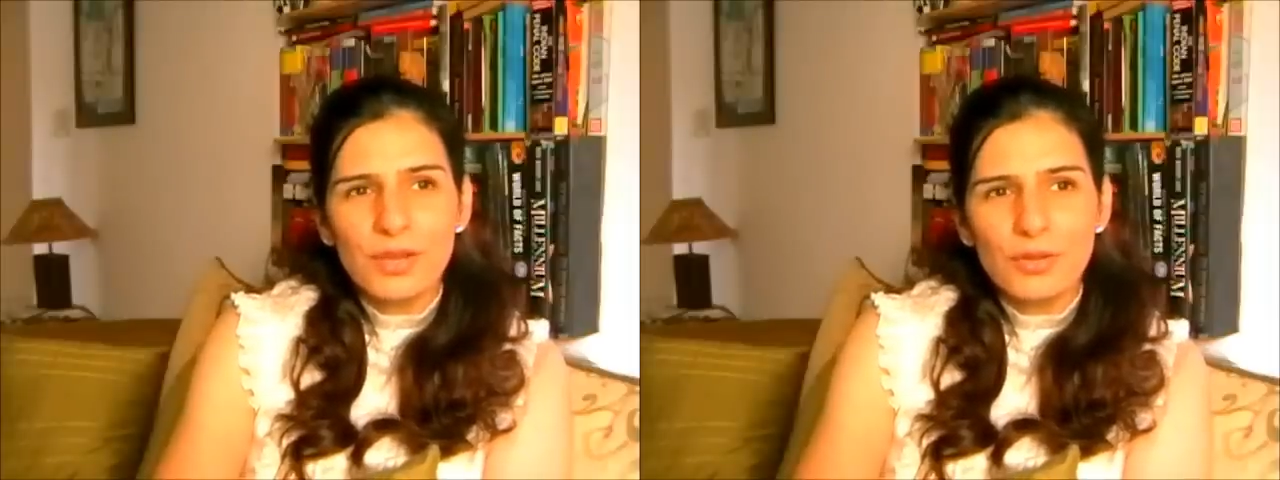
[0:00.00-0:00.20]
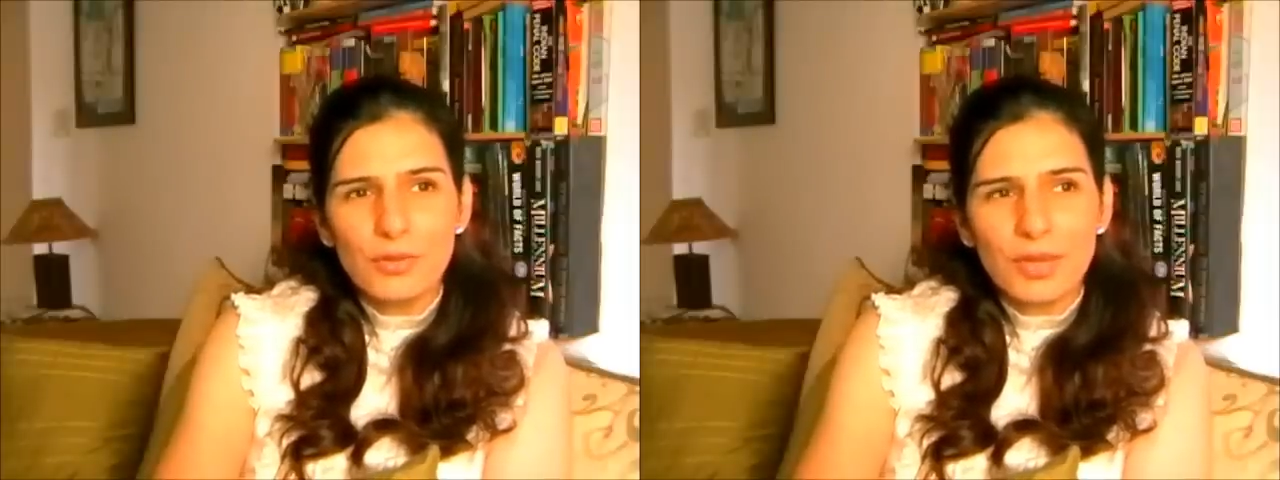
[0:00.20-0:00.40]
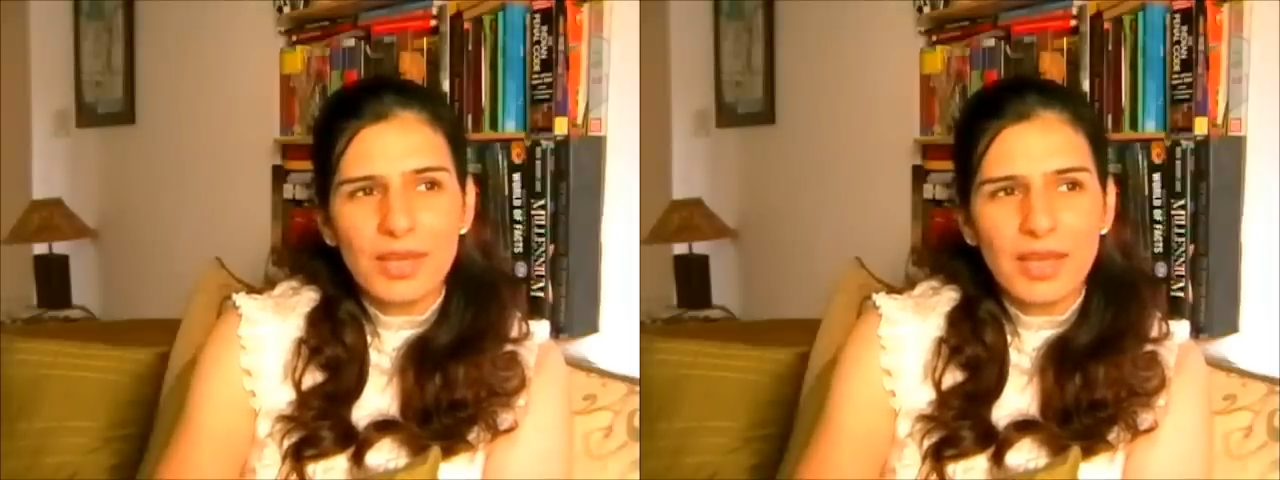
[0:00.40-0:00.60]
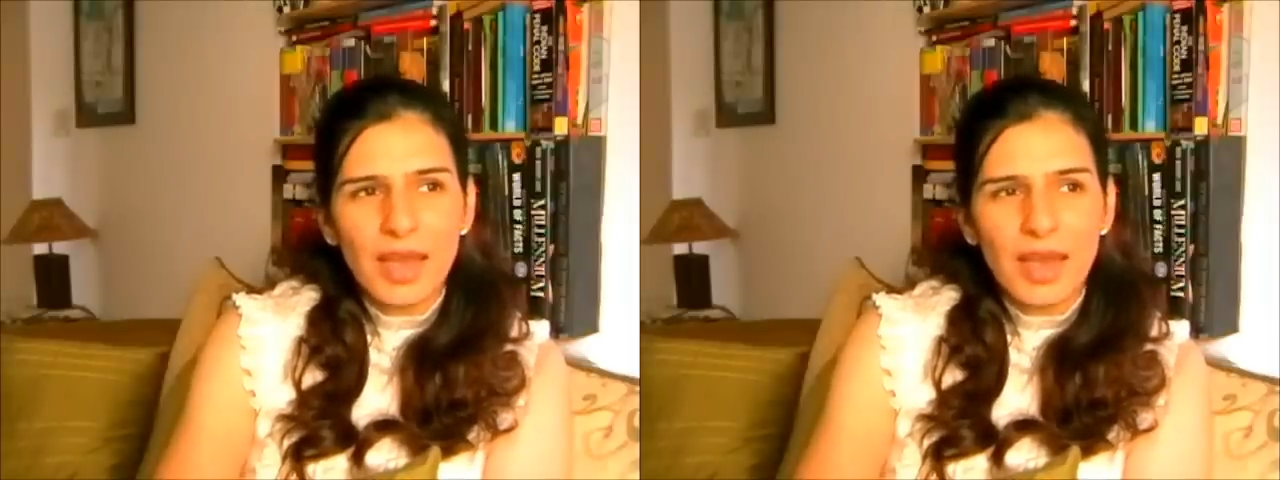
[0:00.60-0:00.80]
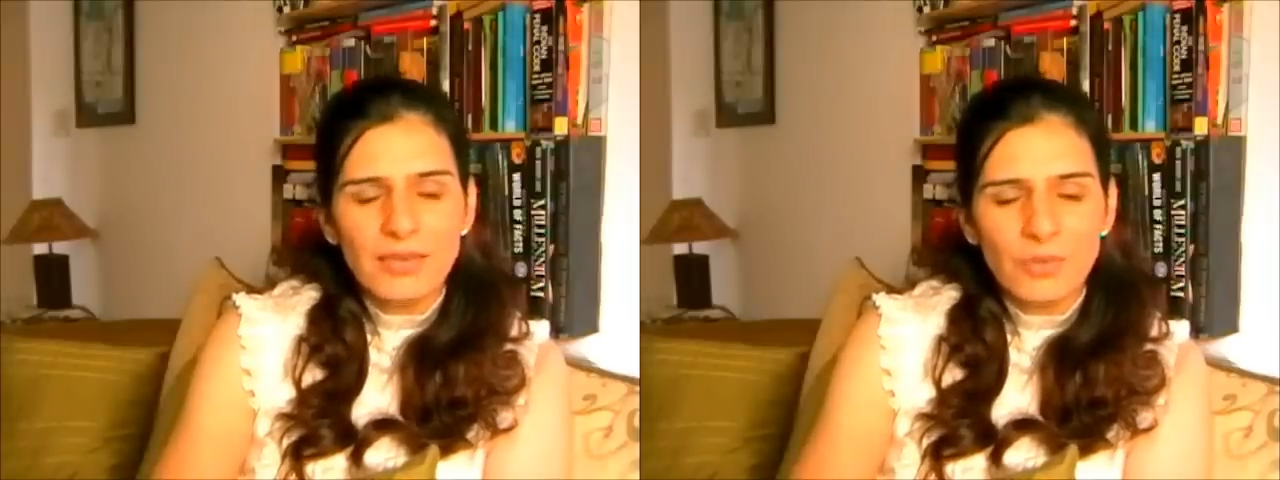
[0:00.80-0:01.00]
looking
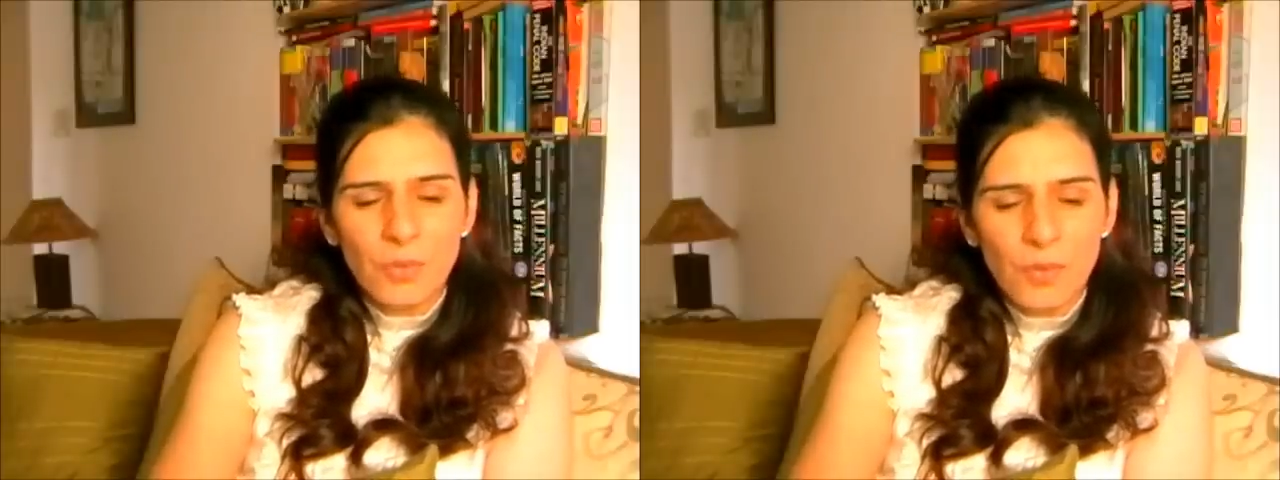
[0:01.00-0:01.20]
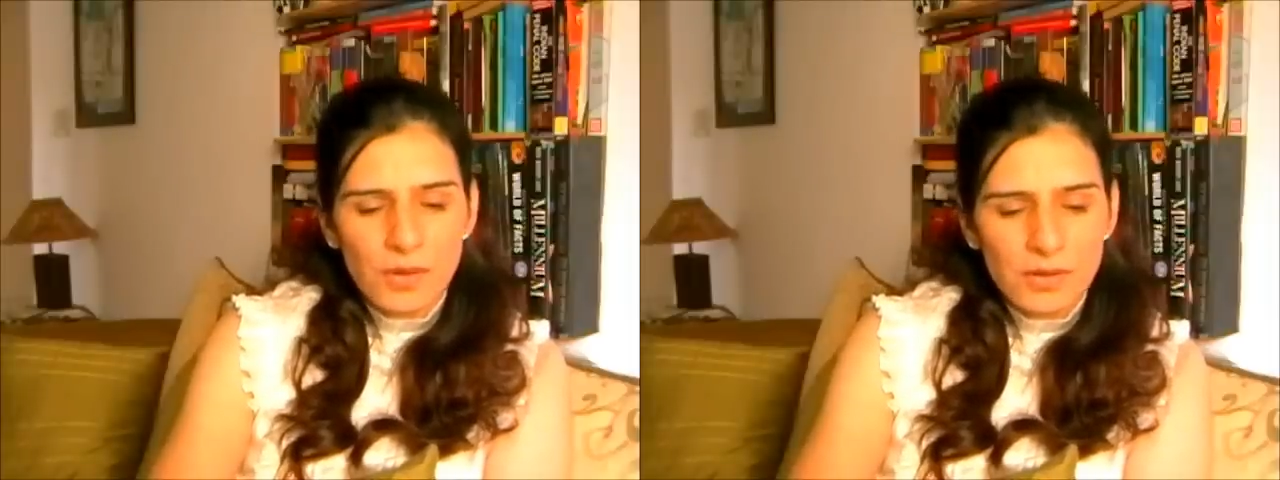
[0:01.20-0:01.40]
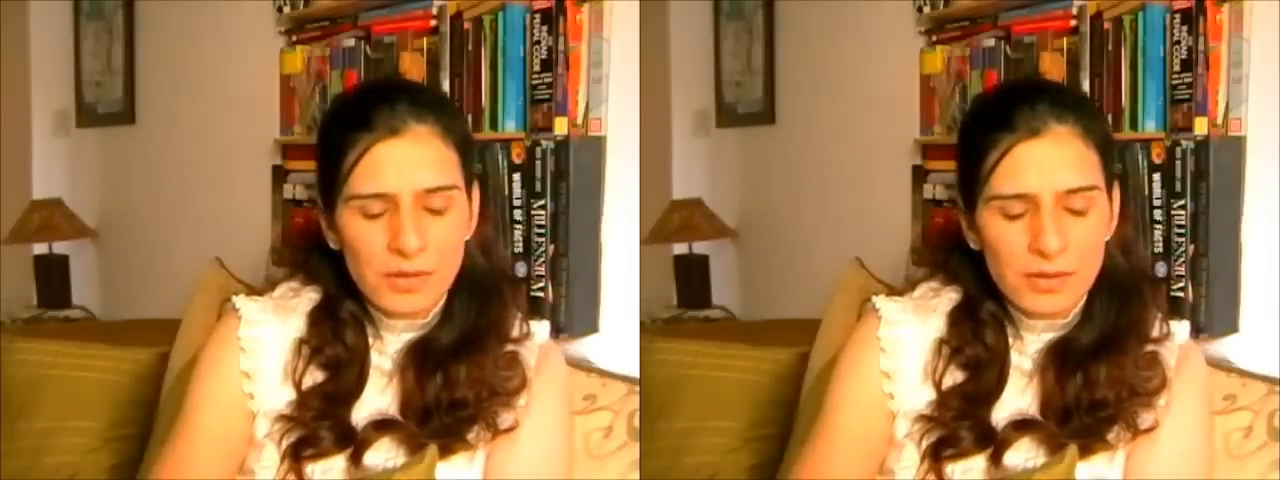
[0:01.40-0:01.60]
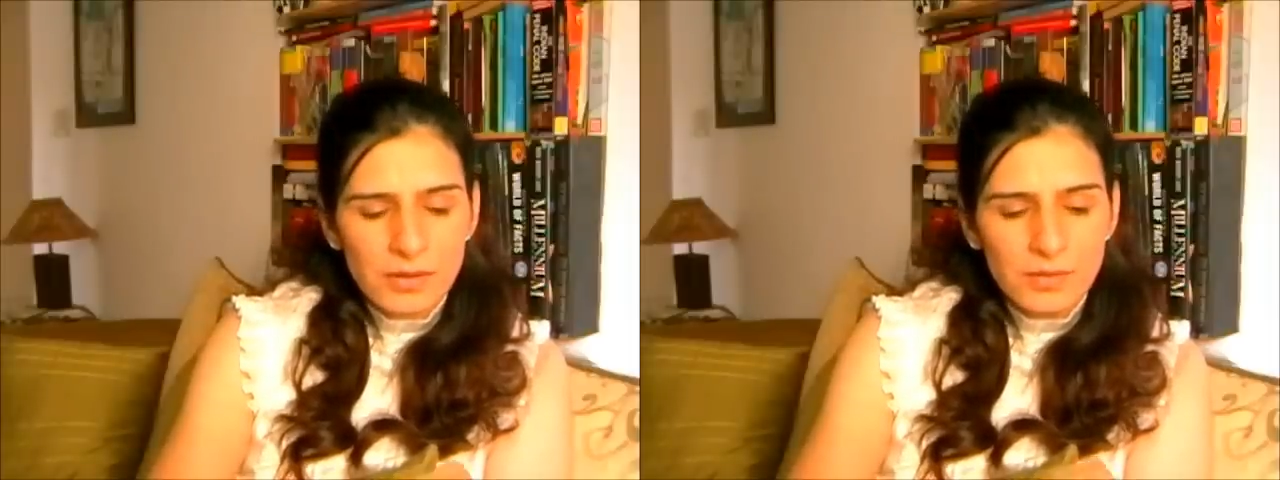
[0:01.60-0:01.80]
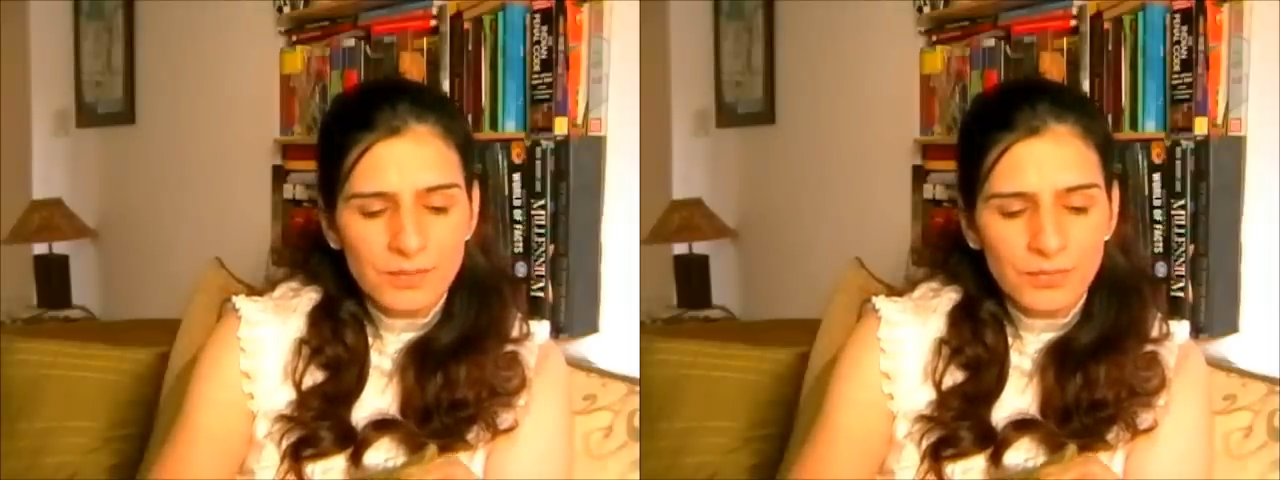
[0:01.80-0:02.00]
at all
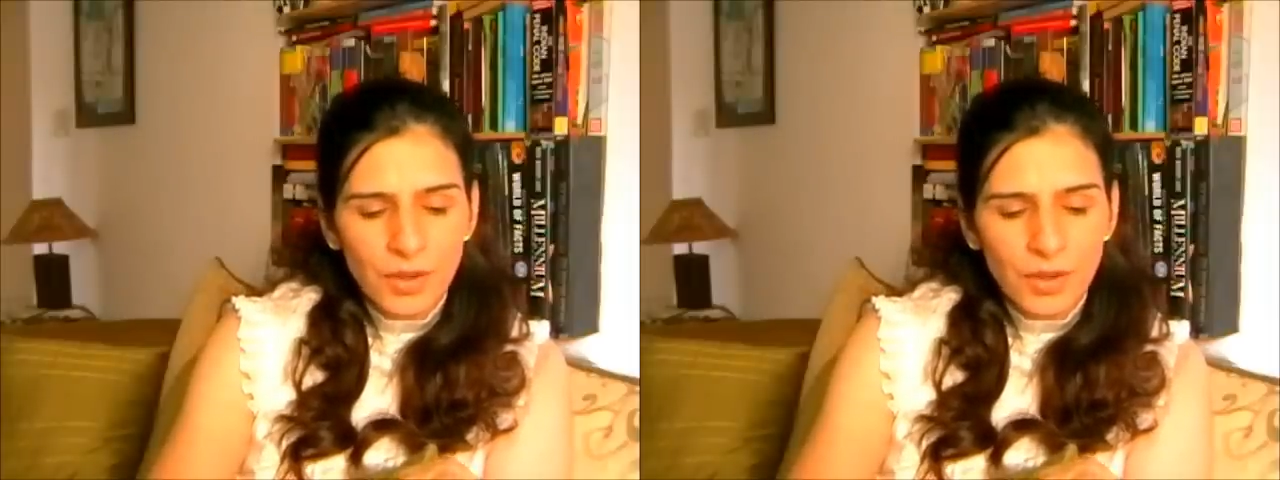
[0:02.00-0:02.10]
the